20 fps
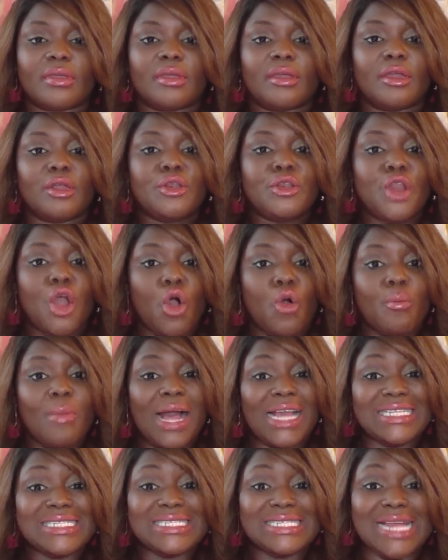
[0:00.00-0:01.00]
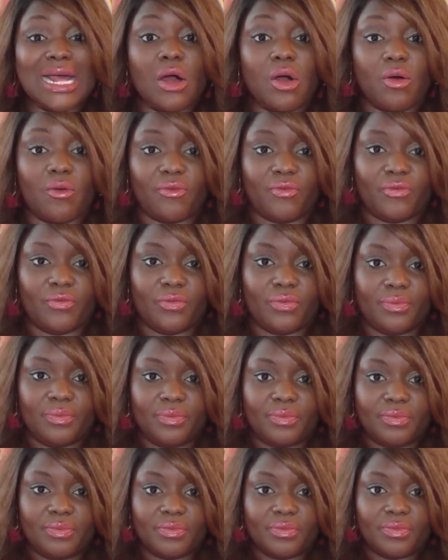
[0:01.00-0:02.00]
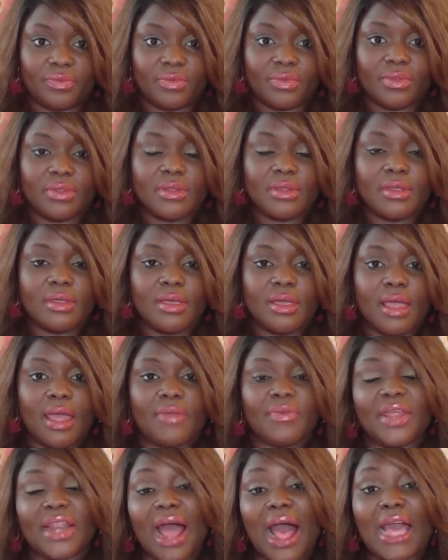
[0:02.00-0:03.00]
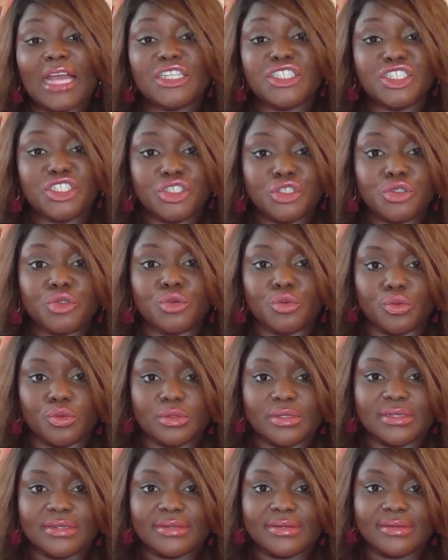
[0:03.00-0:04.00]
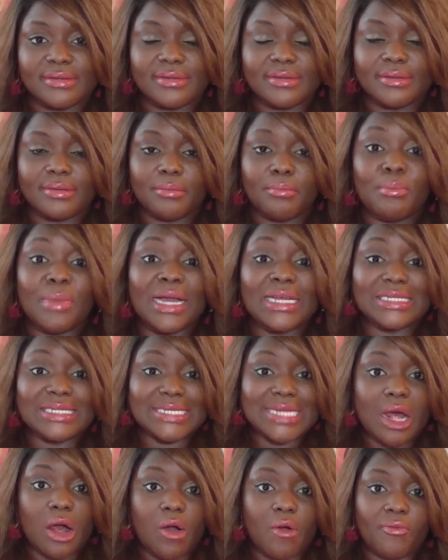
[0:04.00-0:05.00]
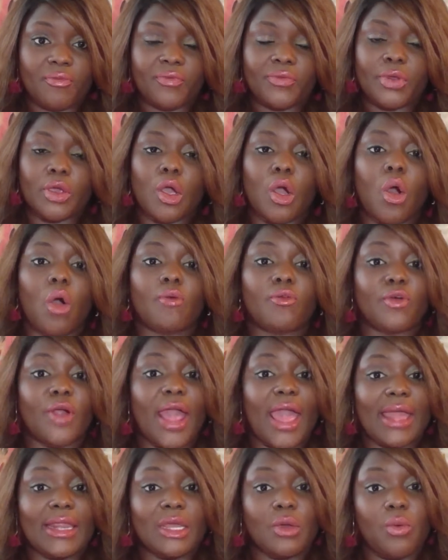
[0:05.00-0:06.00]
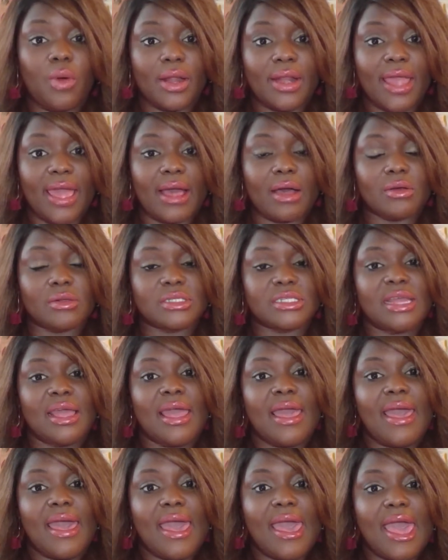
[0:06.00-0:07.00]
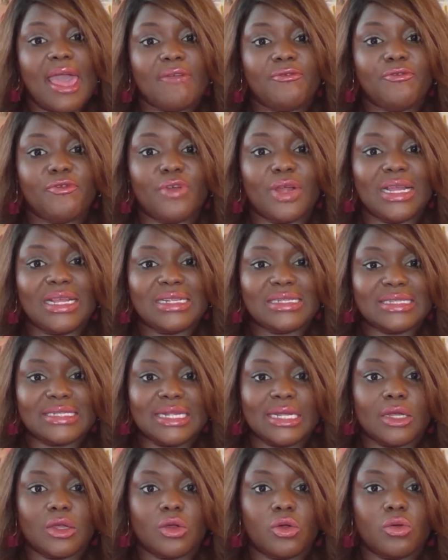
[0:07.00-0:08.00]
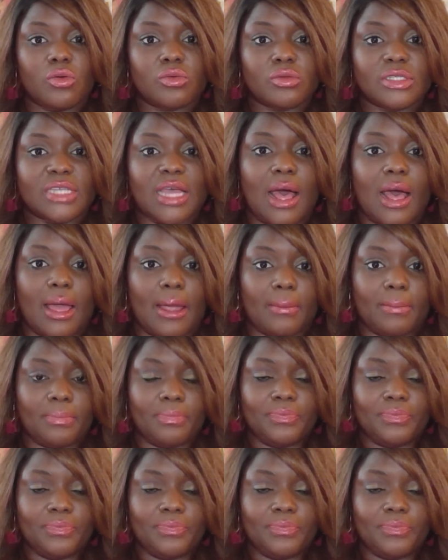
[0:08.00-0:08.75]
know myself and that I choose myself over anyone else every single time.